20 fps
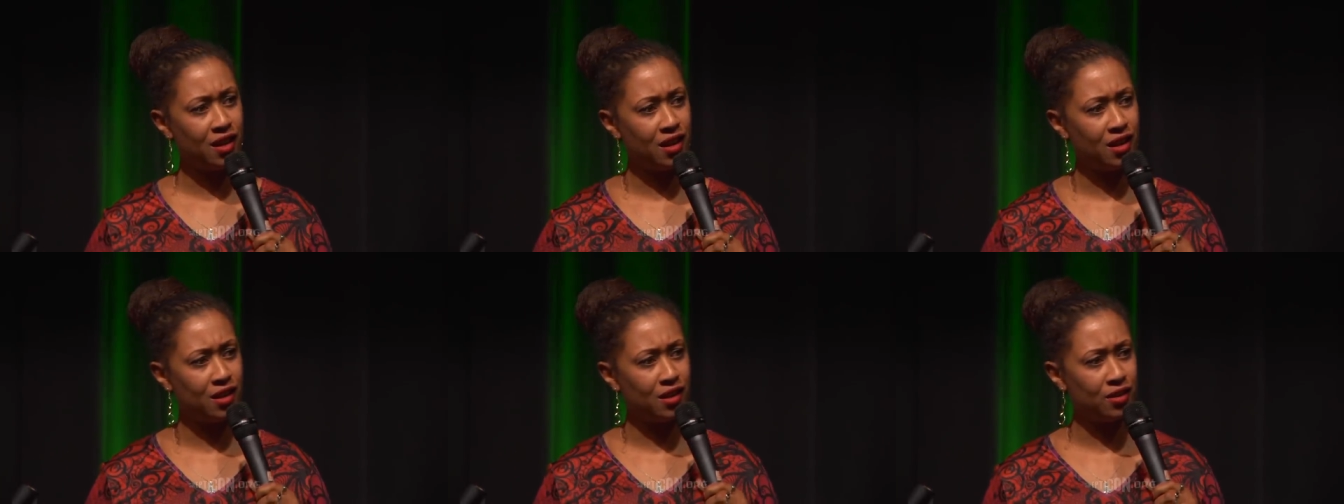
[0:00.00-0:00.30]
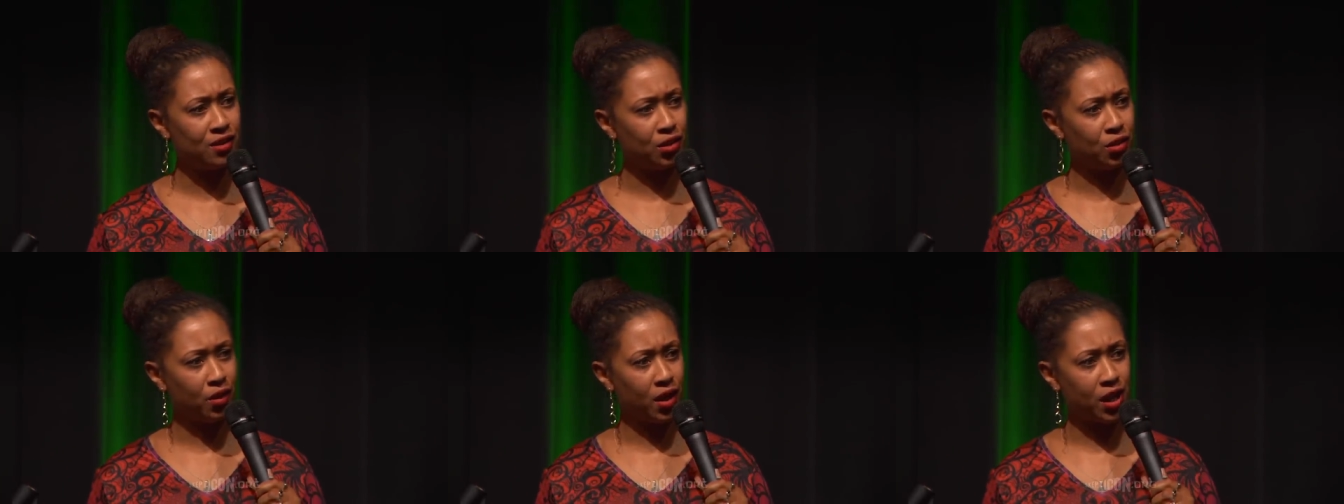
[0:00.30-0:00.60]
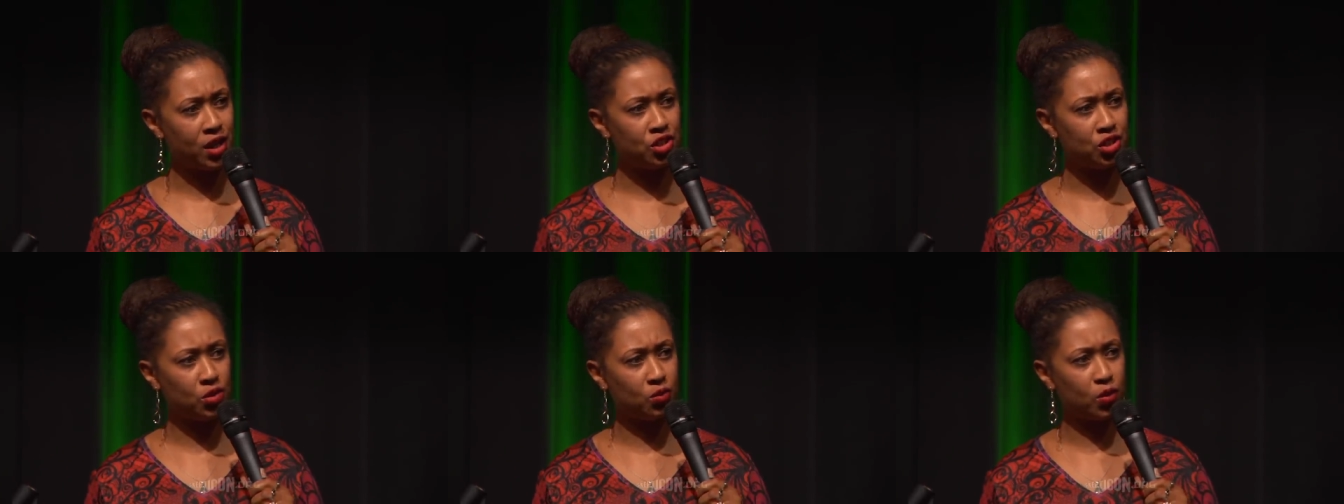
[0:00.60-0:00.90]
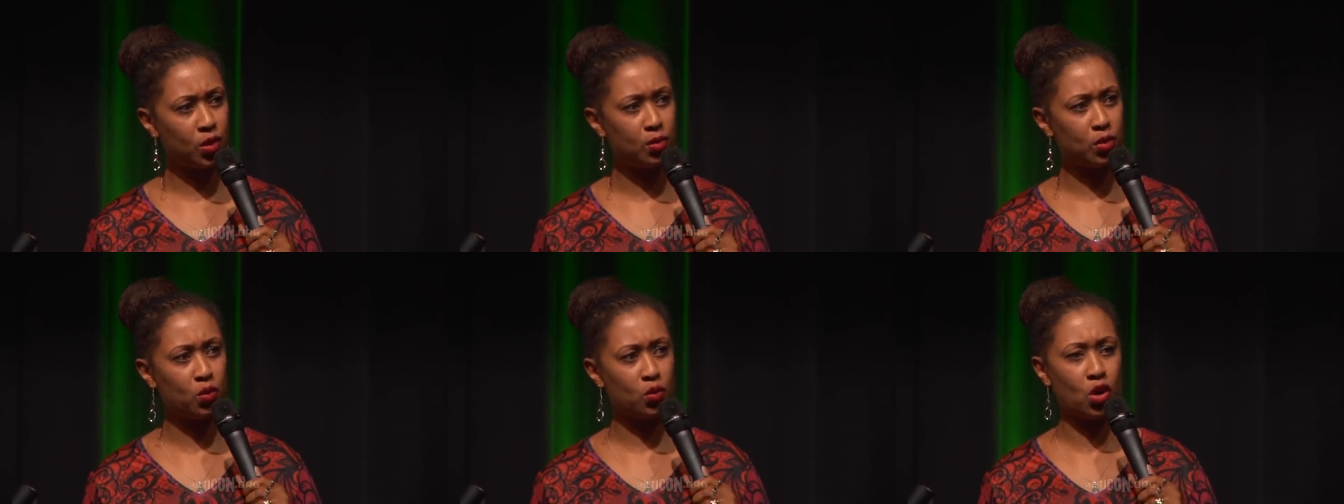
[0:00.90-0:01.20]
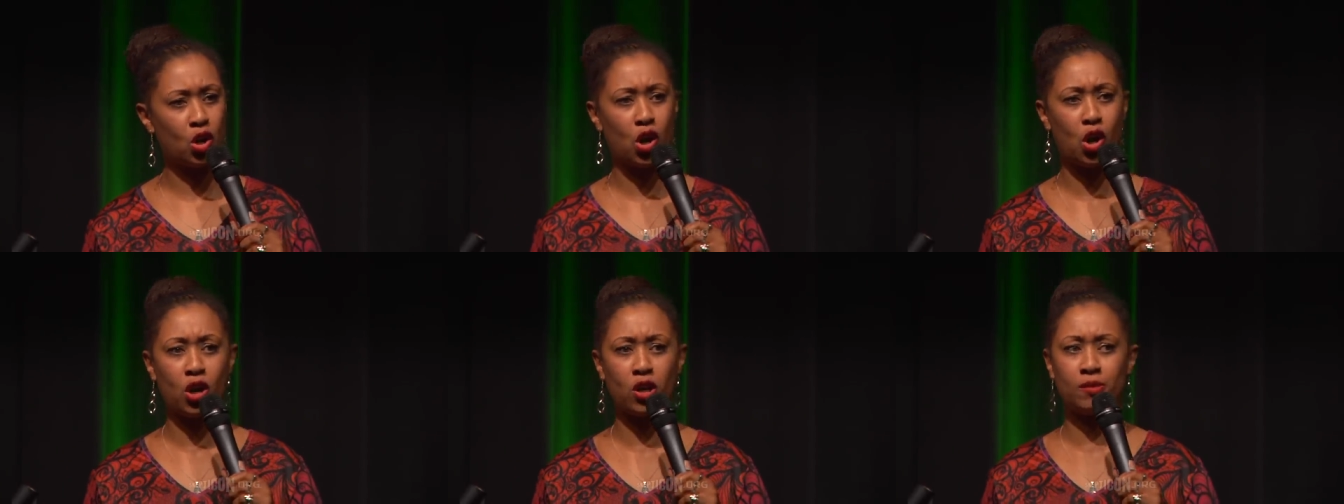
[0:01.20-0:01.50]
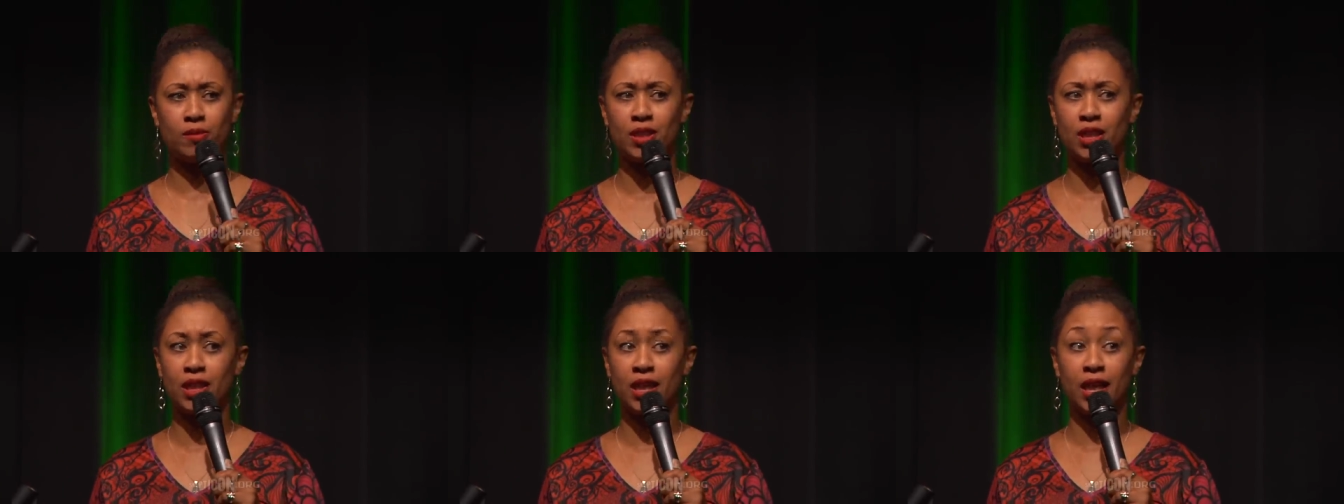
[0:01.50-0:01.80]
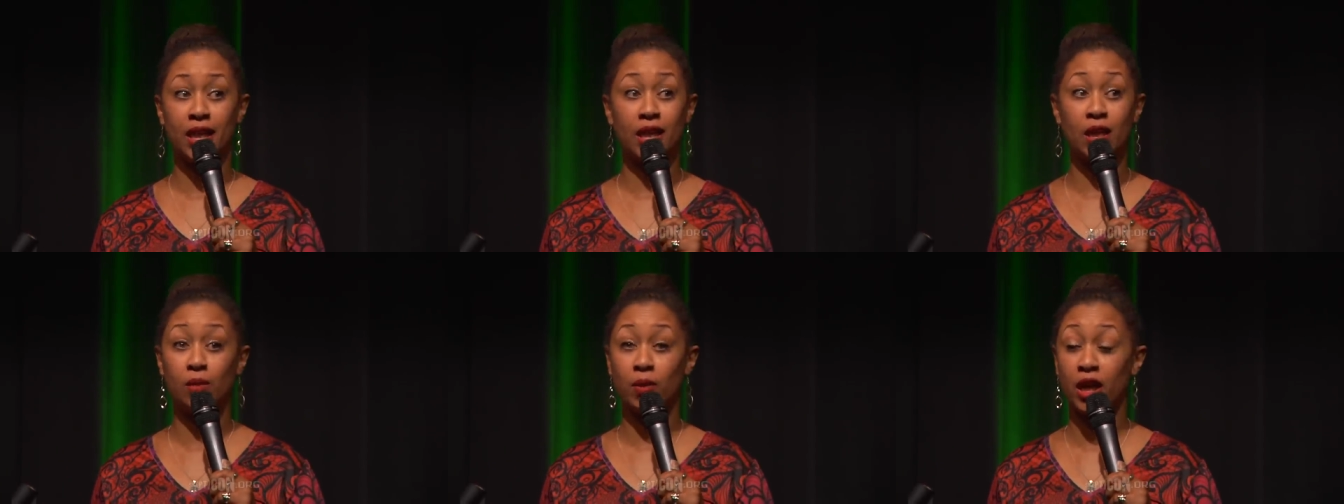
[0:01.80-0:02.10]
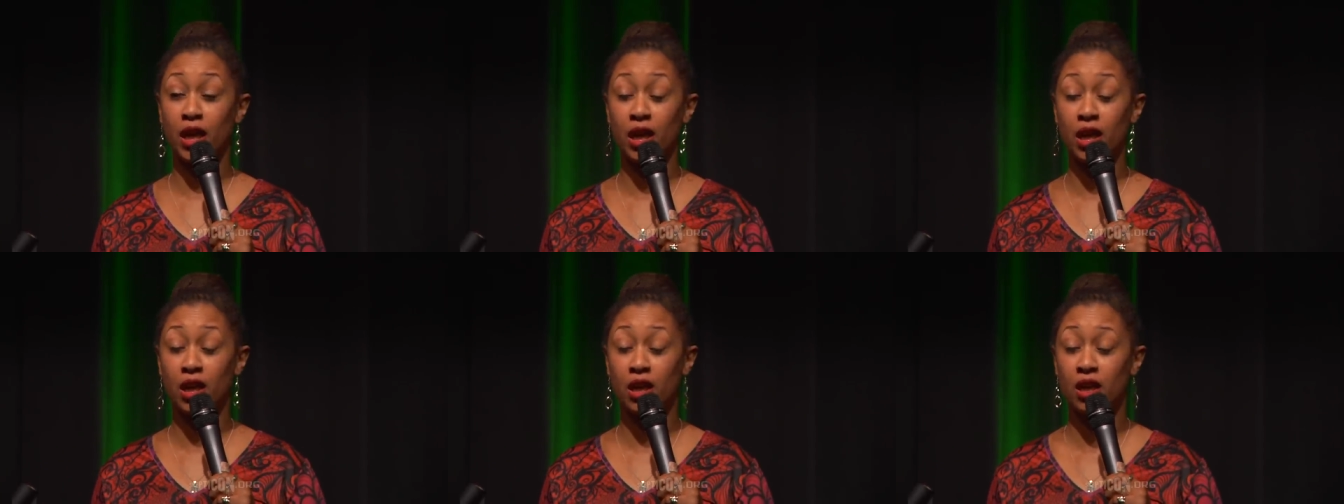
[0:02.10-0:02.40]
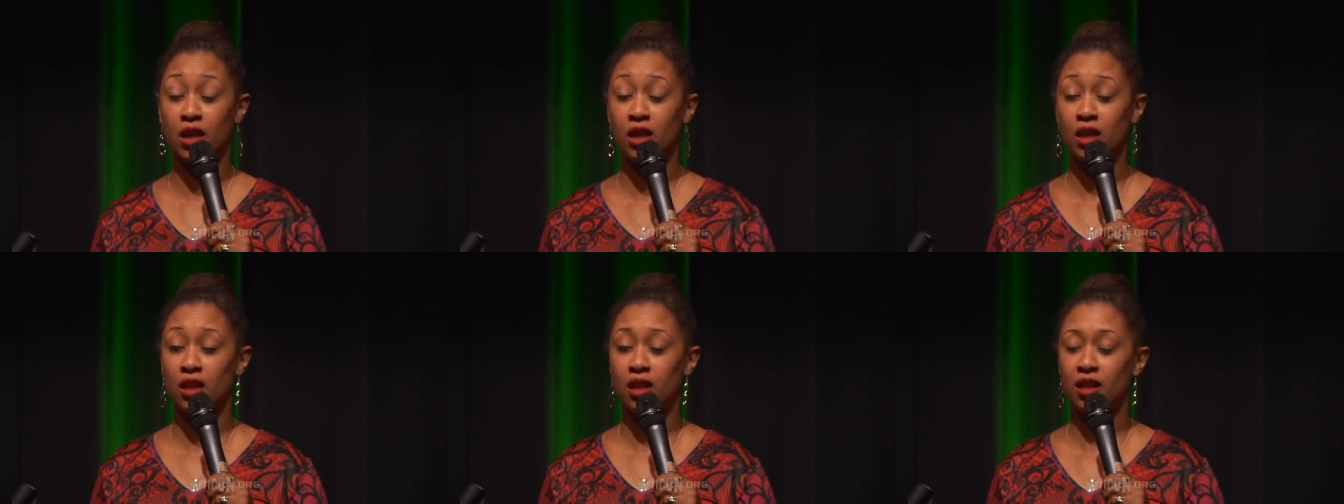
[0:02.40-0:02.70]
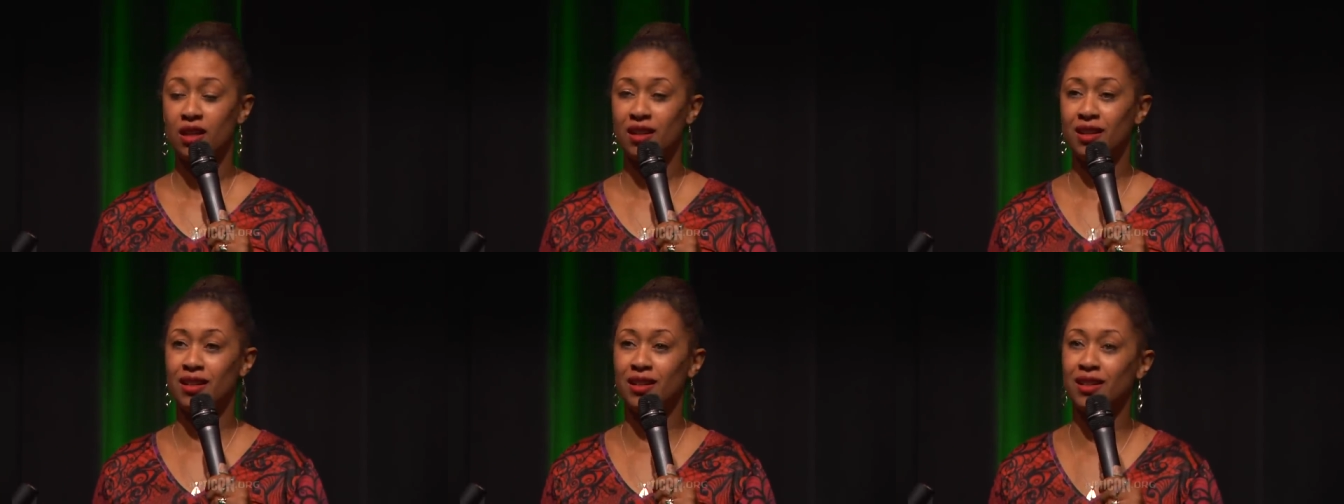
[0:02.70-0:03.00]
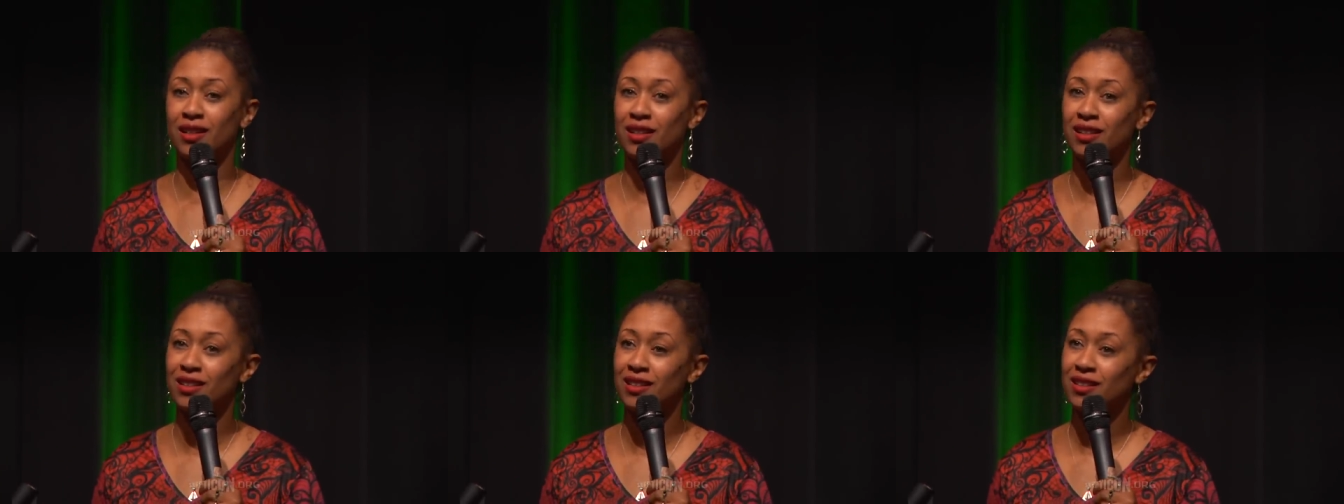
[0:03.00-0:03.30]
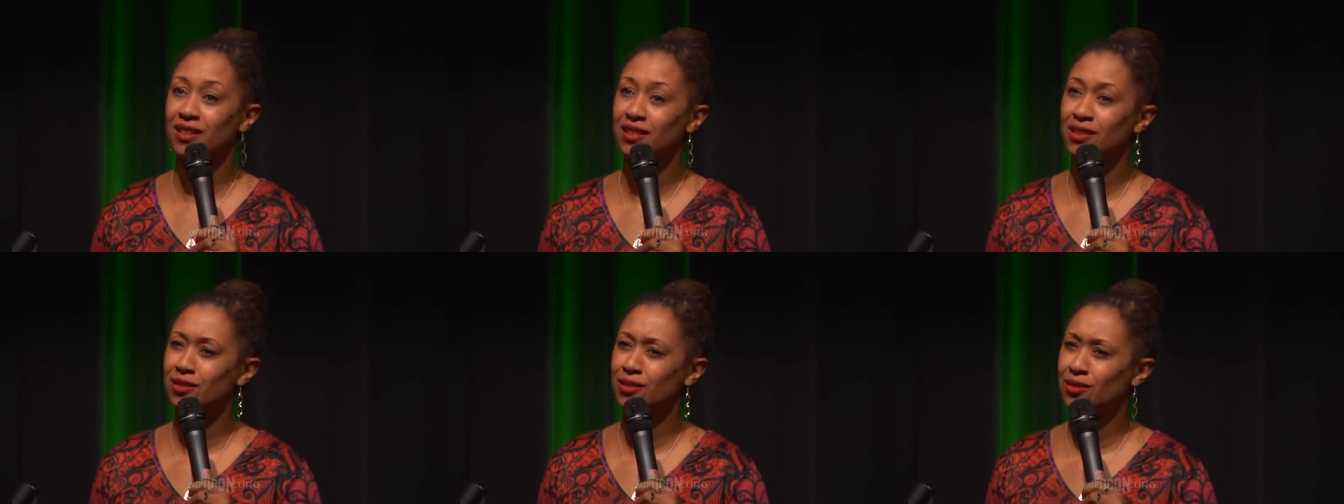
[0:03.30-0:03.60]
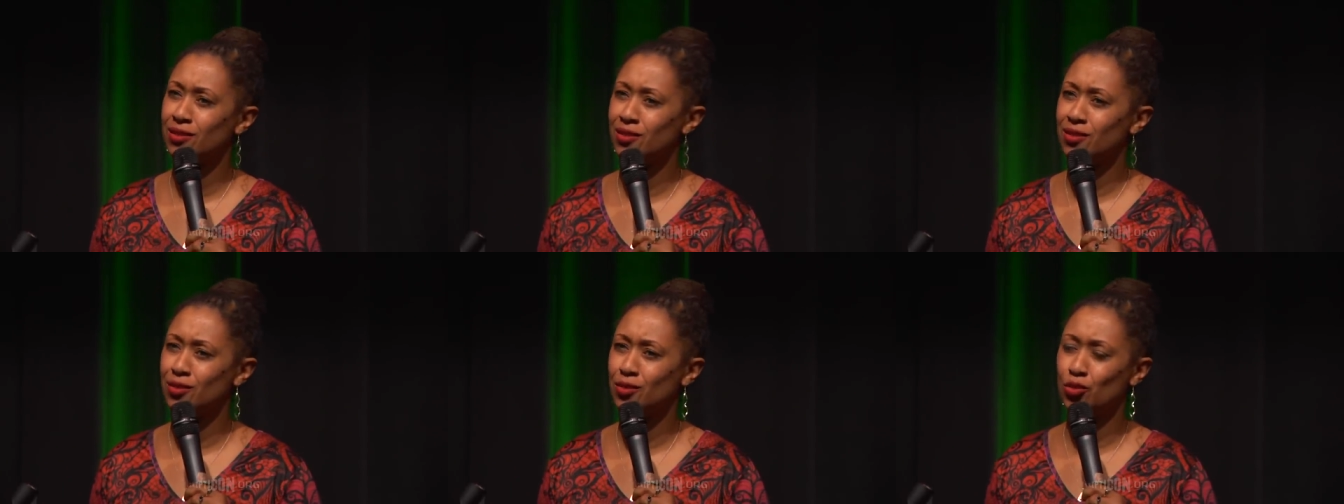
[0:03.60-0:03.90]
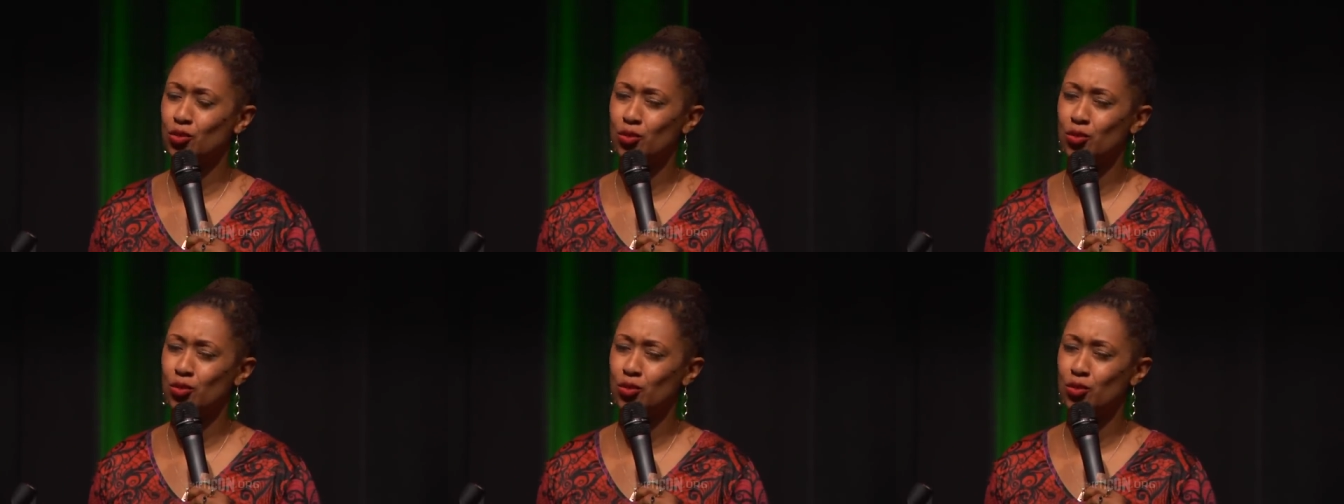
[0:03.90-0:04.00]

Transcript: Uh, no Asian women were harmed in any way uh,